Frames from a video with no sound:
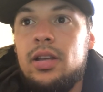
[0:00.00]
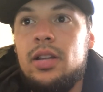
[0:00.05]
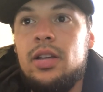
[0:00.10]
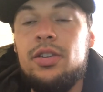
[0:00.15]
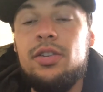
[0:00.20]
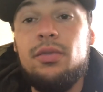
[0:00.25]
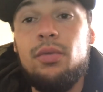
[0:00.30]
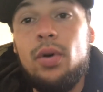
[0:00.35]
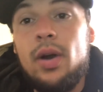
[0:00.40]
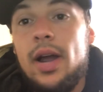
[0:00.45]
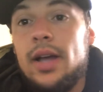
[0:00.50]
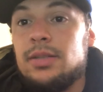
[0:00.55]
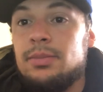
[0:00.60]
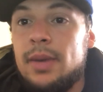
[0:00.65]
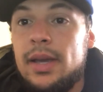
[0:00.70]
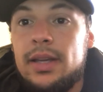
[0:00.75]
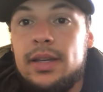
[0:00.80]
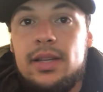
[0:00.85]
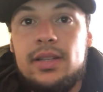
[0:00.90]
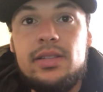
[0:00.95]
Dvorak's
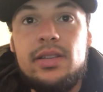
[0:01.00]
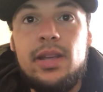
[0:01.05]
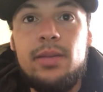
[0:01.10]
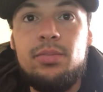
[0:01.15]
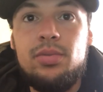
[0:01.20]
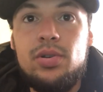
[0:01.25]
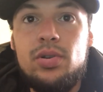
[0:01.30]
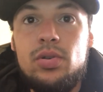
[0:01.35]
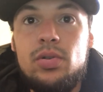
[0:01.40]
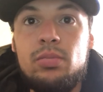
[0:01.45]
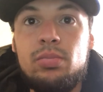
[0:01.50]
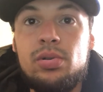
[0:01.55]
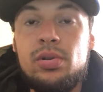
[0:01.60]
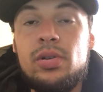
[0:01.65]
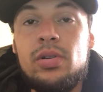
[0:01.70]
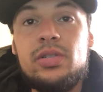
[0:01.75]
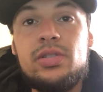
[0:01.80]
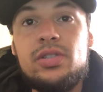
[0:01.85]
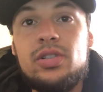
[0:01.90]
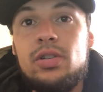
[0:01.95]
making his debut.
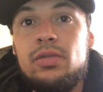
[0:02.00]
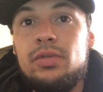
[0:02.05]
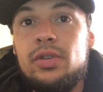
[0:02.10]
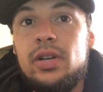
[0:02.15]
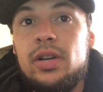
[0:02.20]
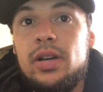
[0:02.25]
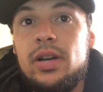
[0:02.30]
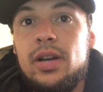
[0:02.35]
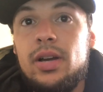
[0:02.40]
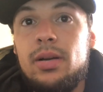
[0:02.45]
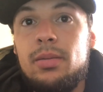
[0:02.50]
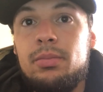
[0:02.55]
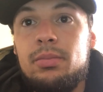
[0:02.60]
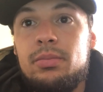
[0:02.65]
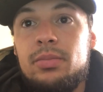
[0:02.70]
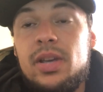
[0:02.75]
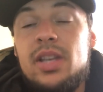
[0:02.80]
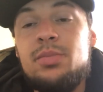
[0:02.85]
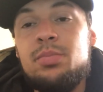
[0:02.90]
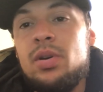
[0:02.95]
Bruno Silva,
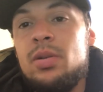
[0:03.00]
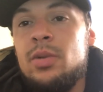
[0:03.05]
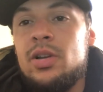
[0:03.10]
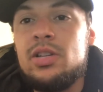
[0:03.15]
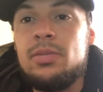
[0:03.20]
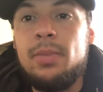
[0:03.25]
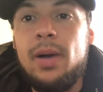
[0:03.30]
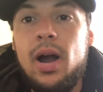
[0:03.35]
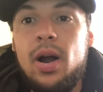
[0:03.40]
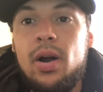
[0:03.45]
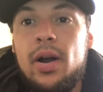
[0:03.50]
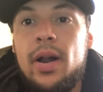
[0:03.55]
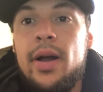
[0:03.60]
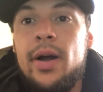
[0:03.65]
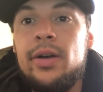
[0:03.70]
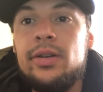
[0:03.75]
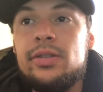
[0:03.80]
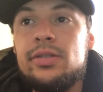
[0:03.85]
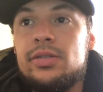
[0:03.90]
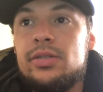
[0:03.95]
he's pretty much a
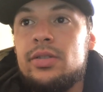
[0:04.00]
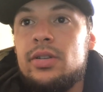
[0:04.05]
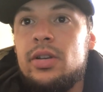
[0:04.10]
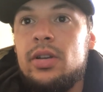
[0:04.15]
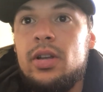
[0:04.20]
powerhouse.